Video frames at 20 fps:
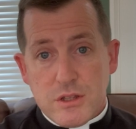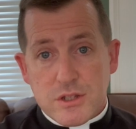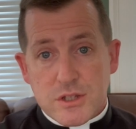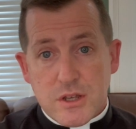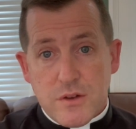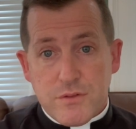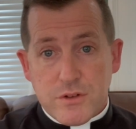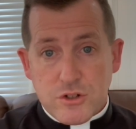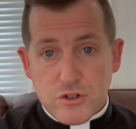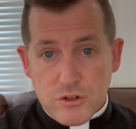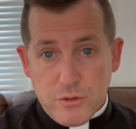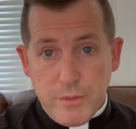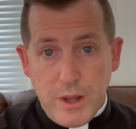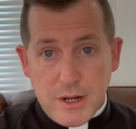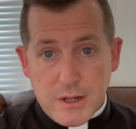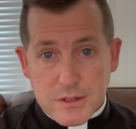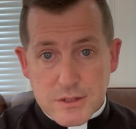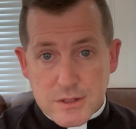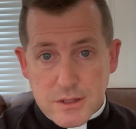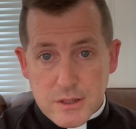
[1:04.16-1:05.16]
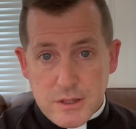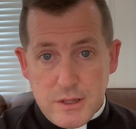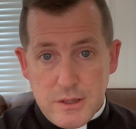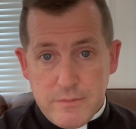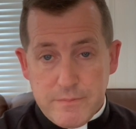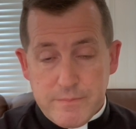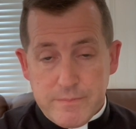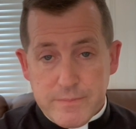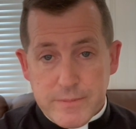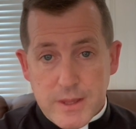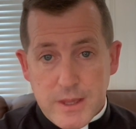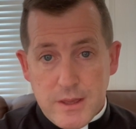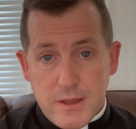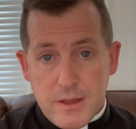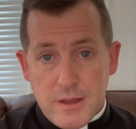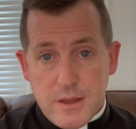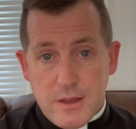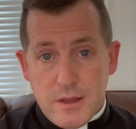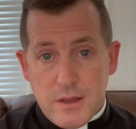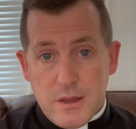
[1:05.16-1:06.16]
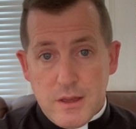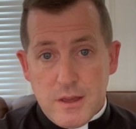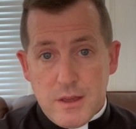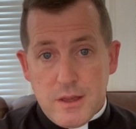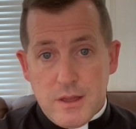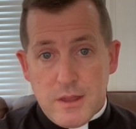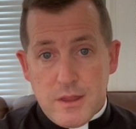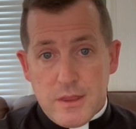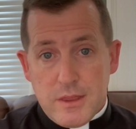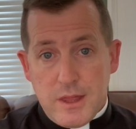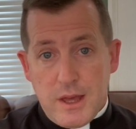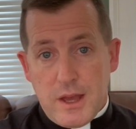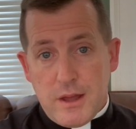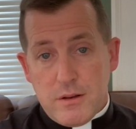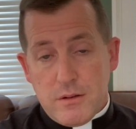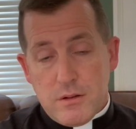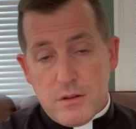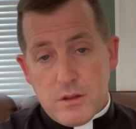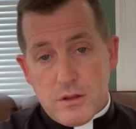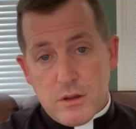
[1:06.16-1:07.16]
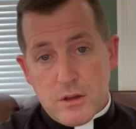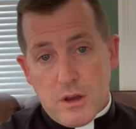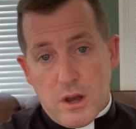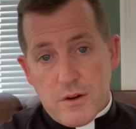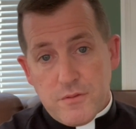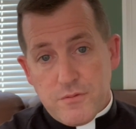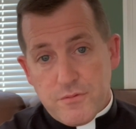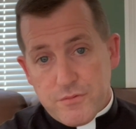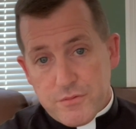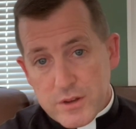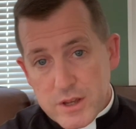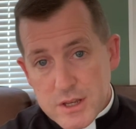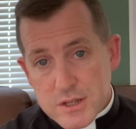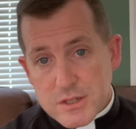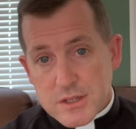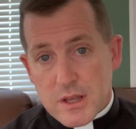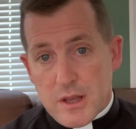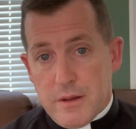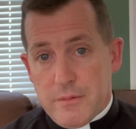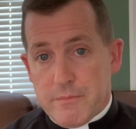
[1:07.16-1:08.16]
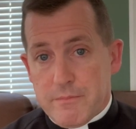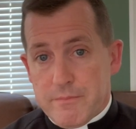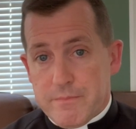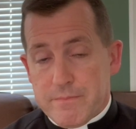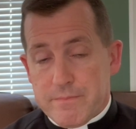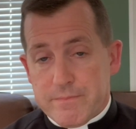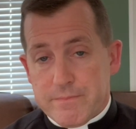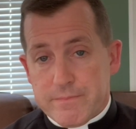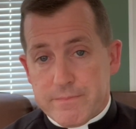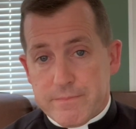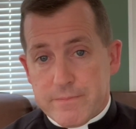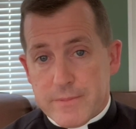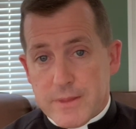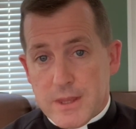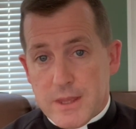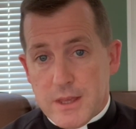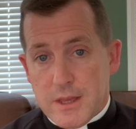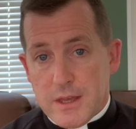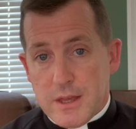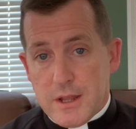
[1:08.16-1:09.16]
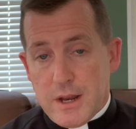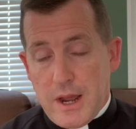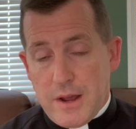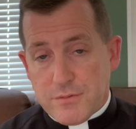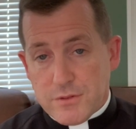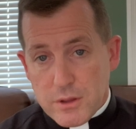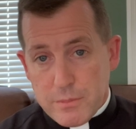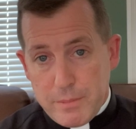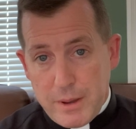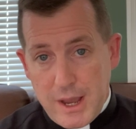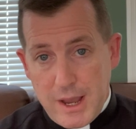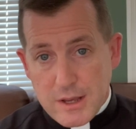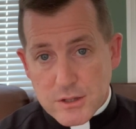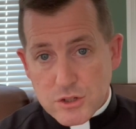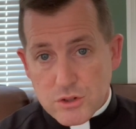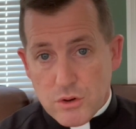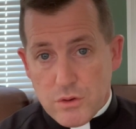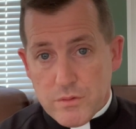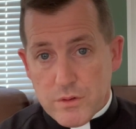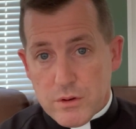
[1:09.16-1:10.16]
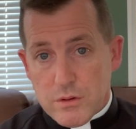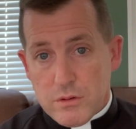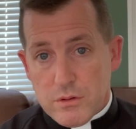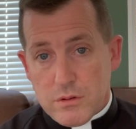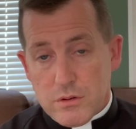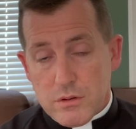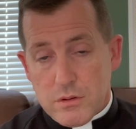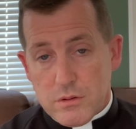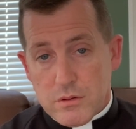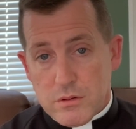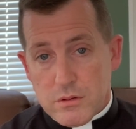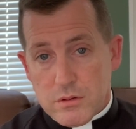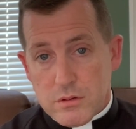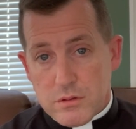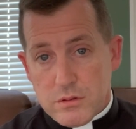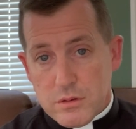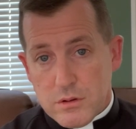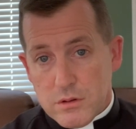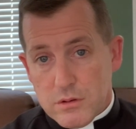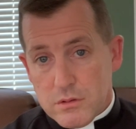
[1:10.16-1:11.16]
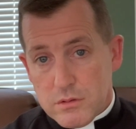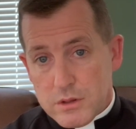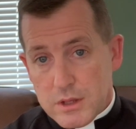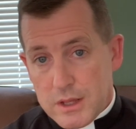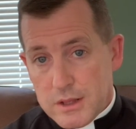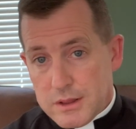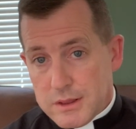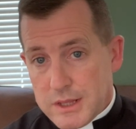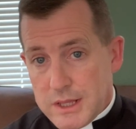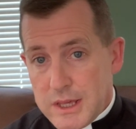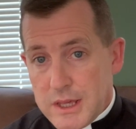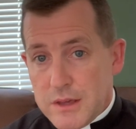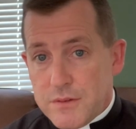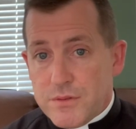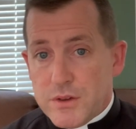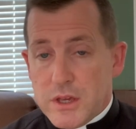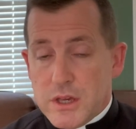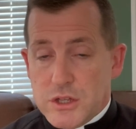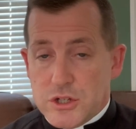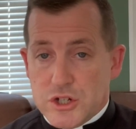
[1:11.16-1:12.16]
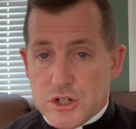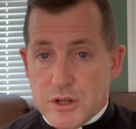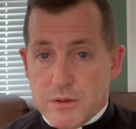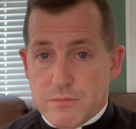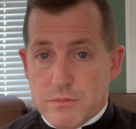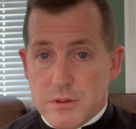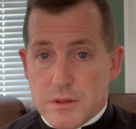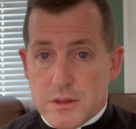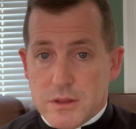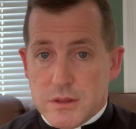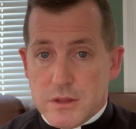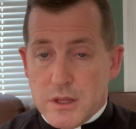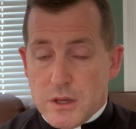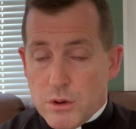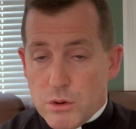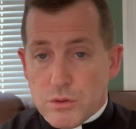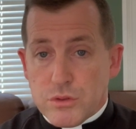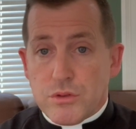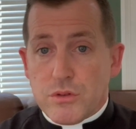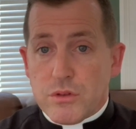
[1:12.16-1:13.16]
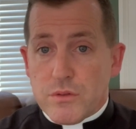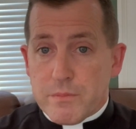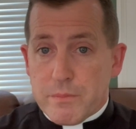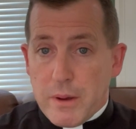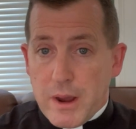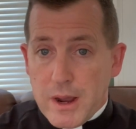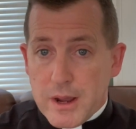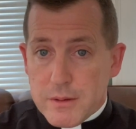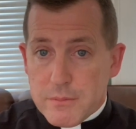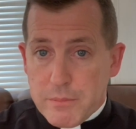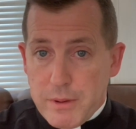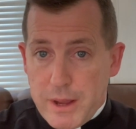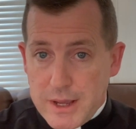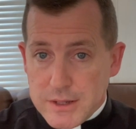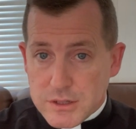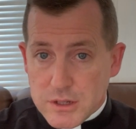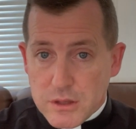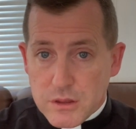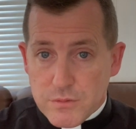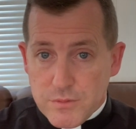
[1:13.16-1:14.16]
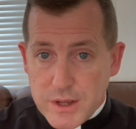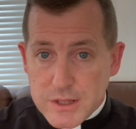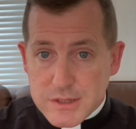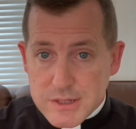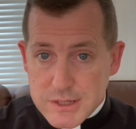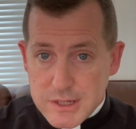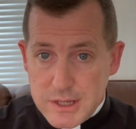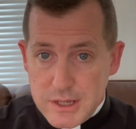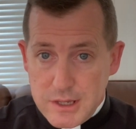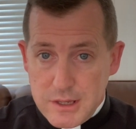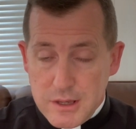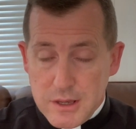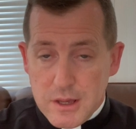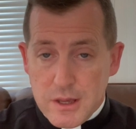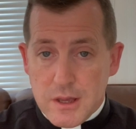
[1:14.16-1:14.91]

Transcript: suffering tremendously, that God frees them. And after the Passover, they leave Egypt. They go through the passing of the Red Sea,